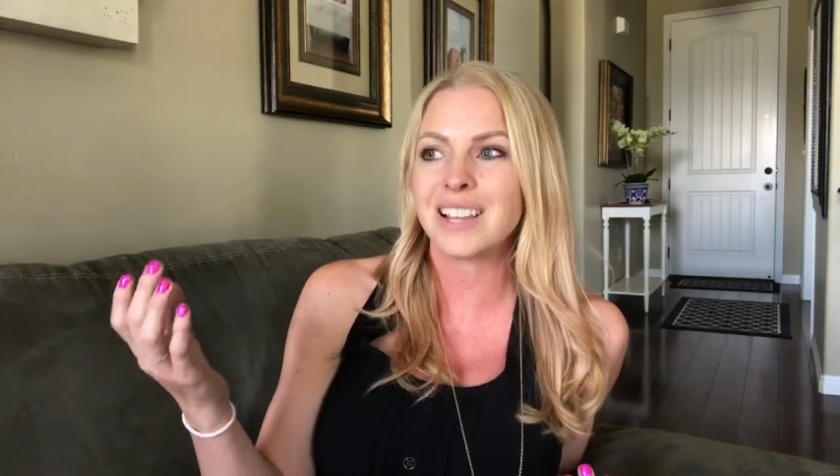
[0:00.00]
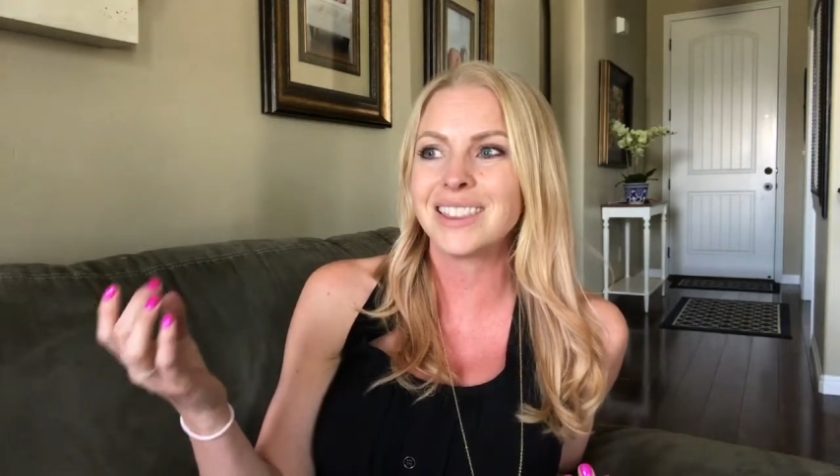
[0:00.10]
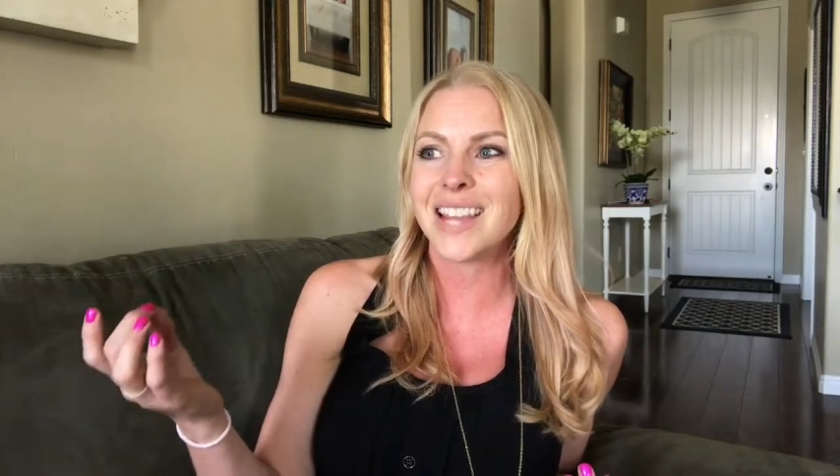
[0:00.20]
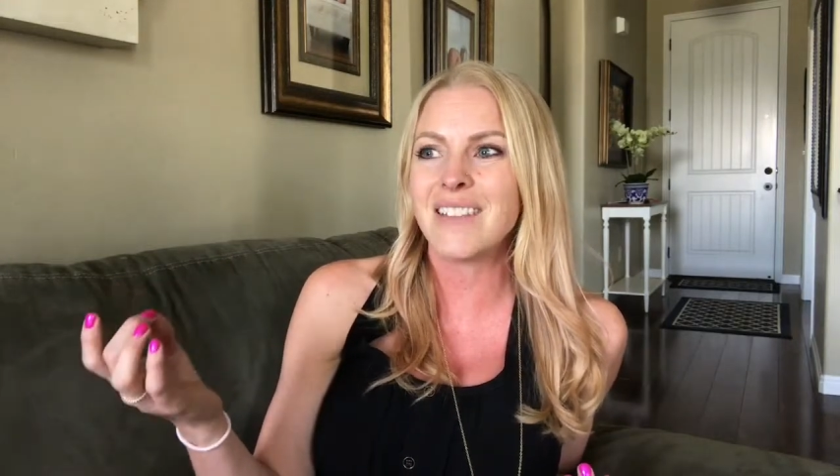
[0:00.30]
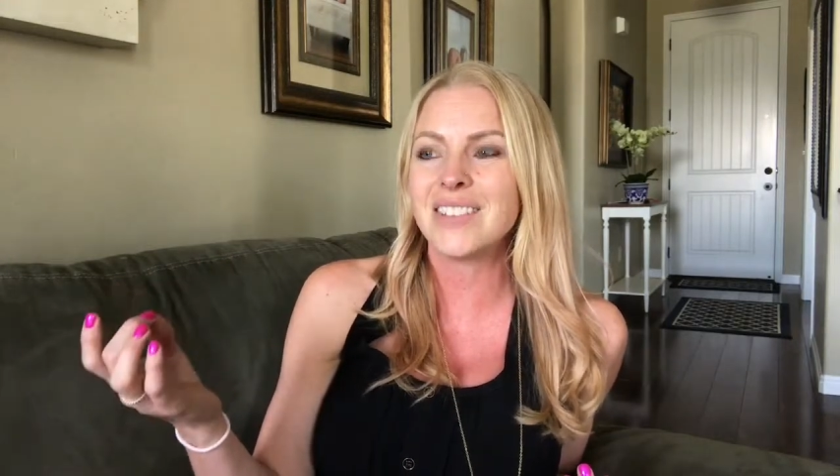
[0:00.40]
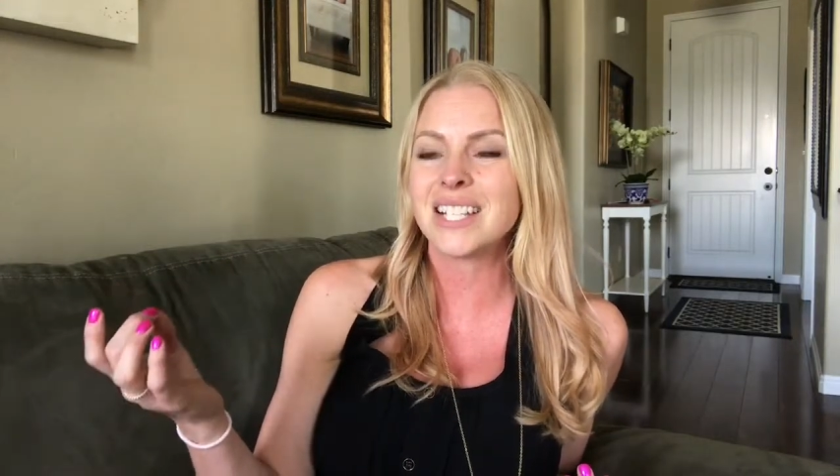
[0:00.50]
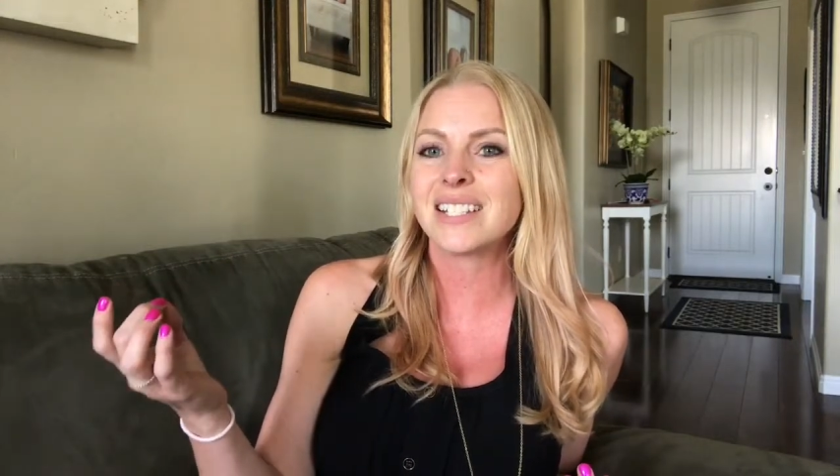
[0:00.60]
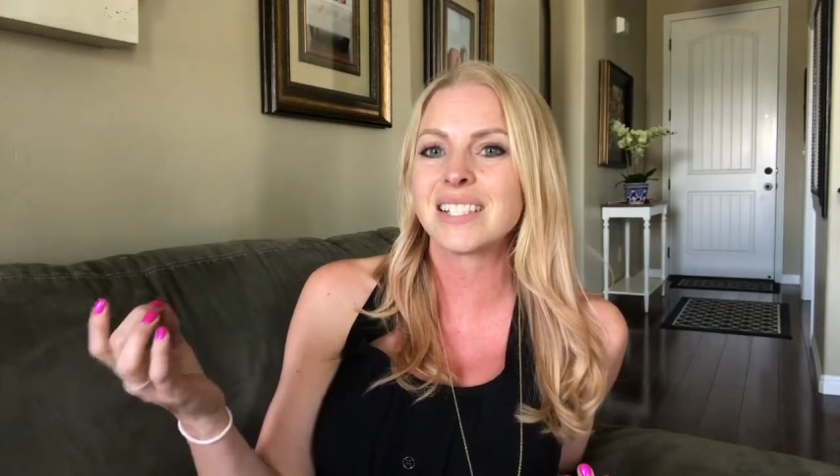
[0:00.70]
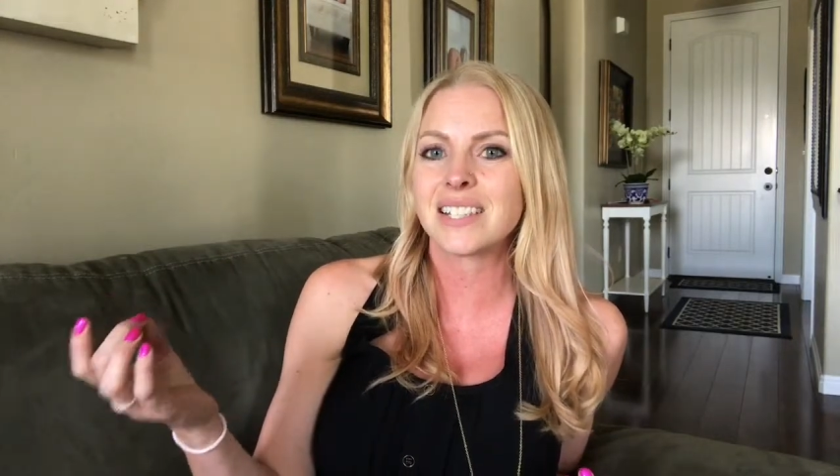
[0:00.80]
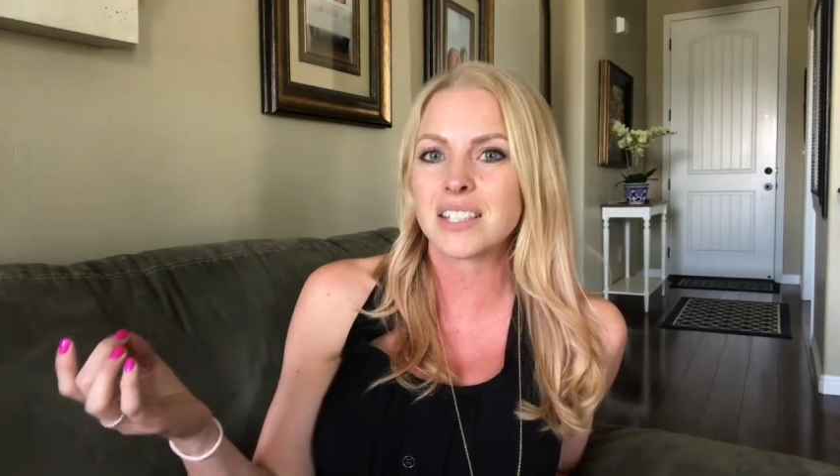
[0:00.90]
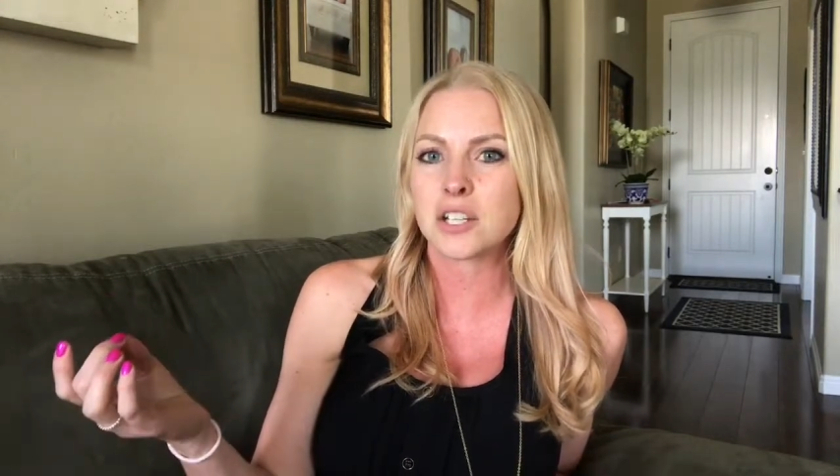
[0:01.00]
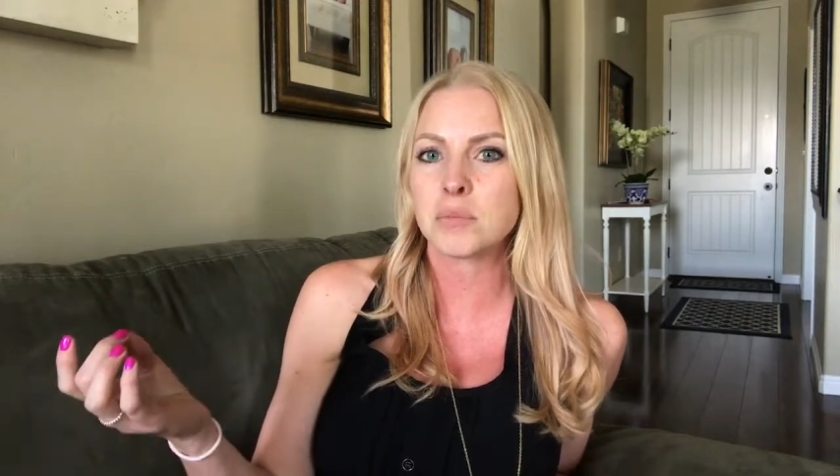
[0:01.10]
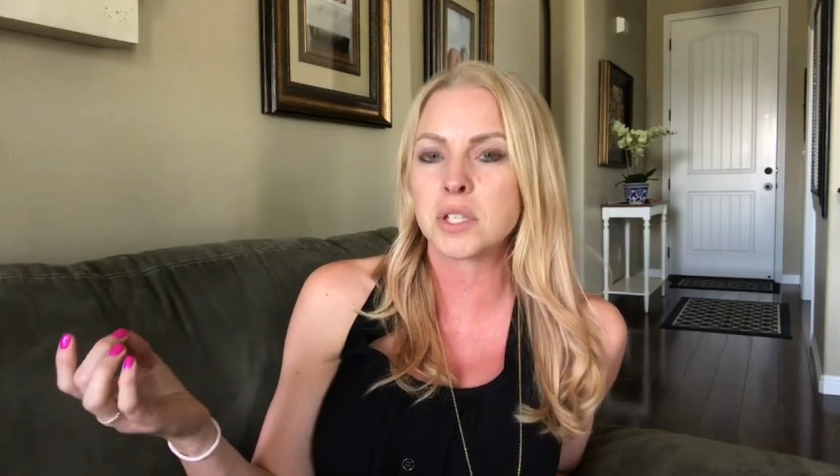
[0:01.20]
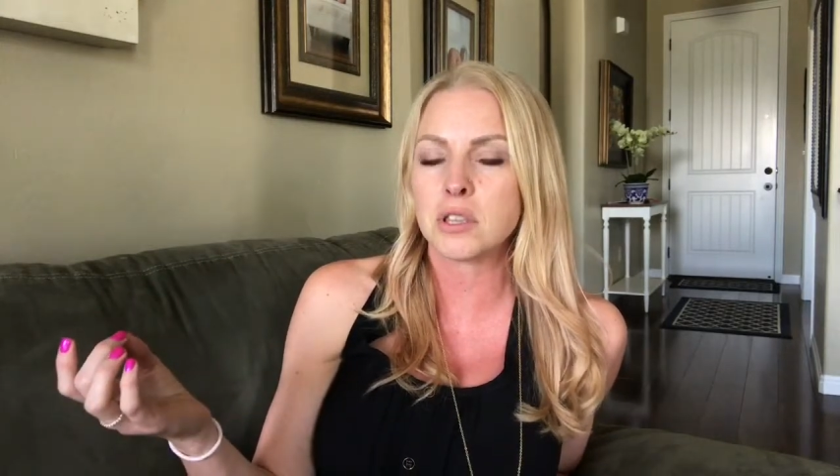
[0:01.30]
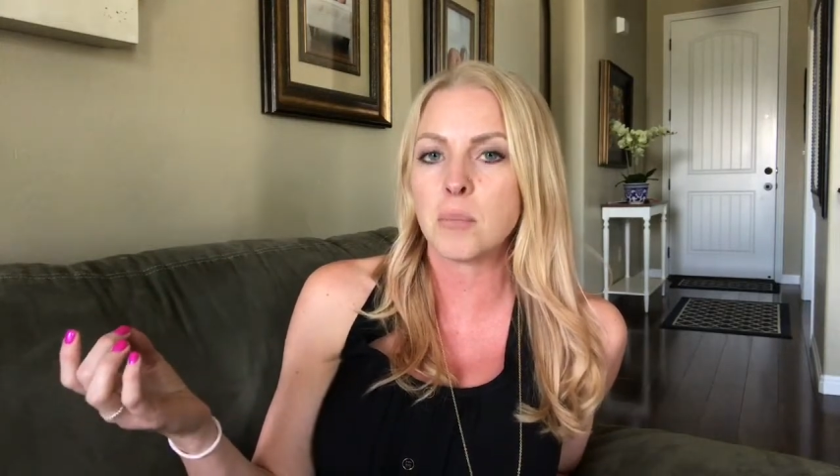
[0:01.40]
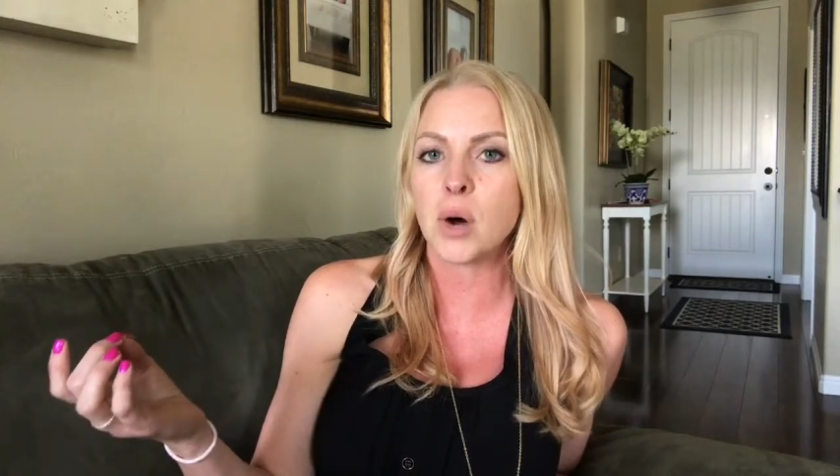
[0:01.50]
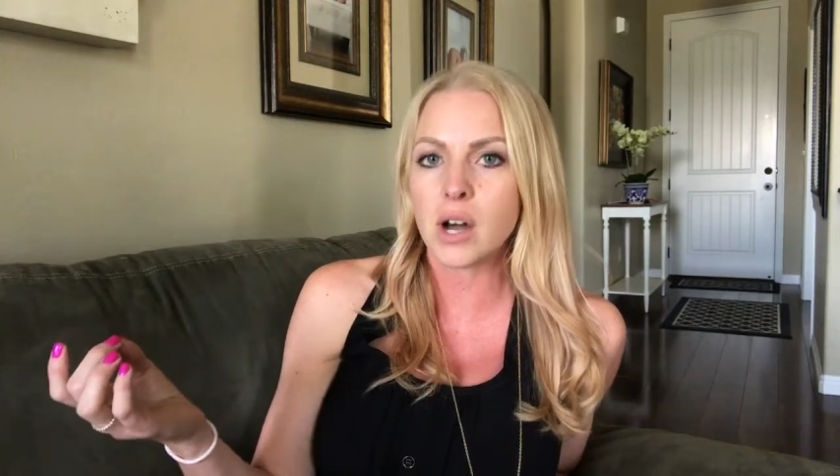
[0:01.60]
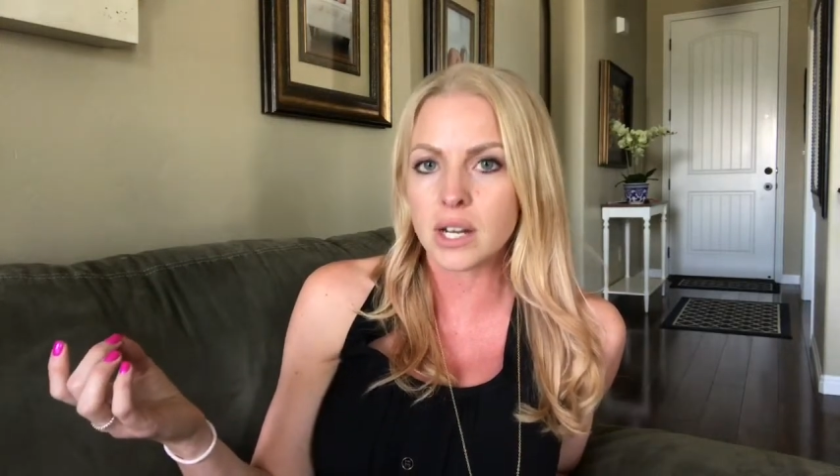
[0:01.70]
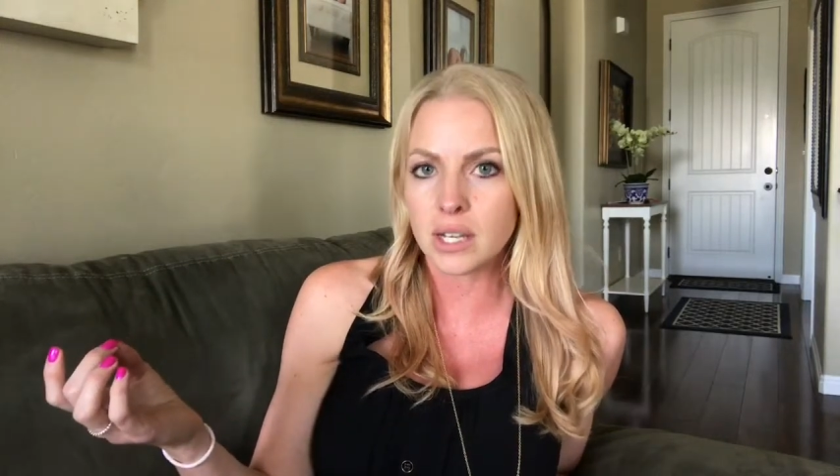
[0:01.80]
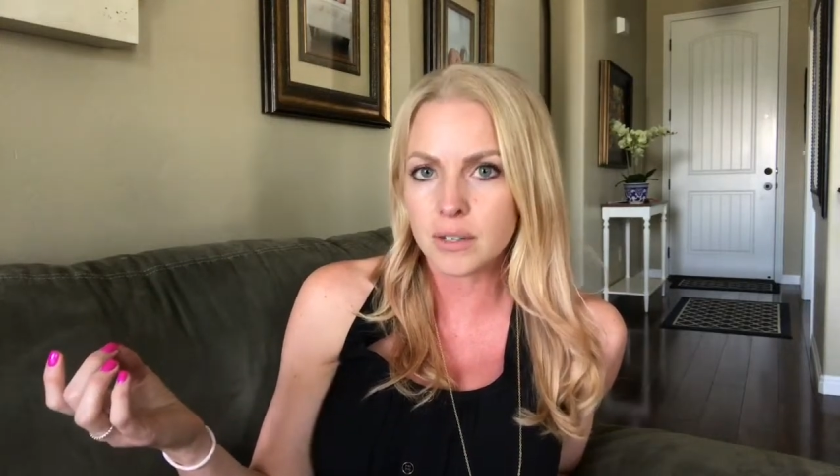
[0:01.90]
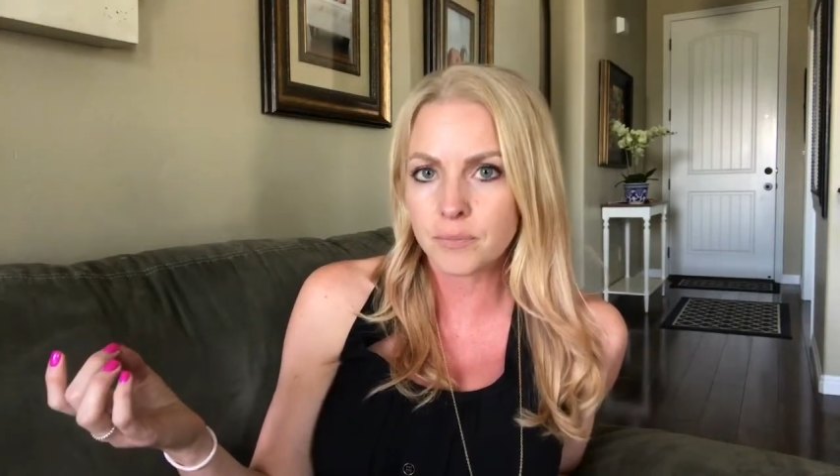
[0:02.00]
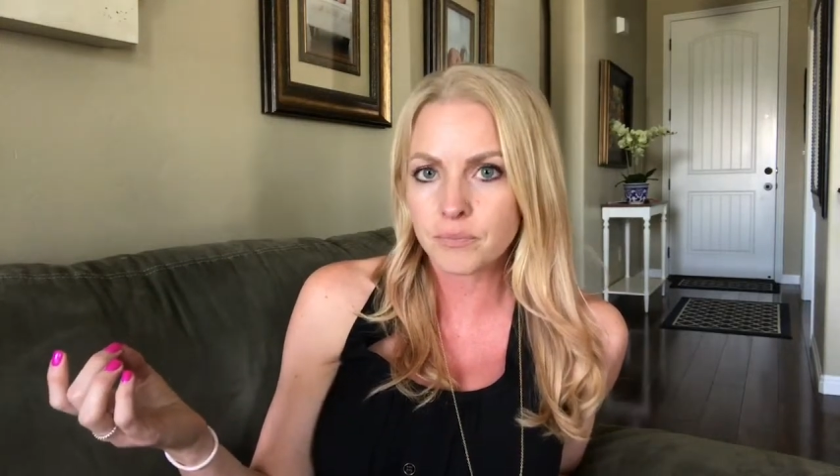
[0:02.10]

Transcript: 11 systems in the body.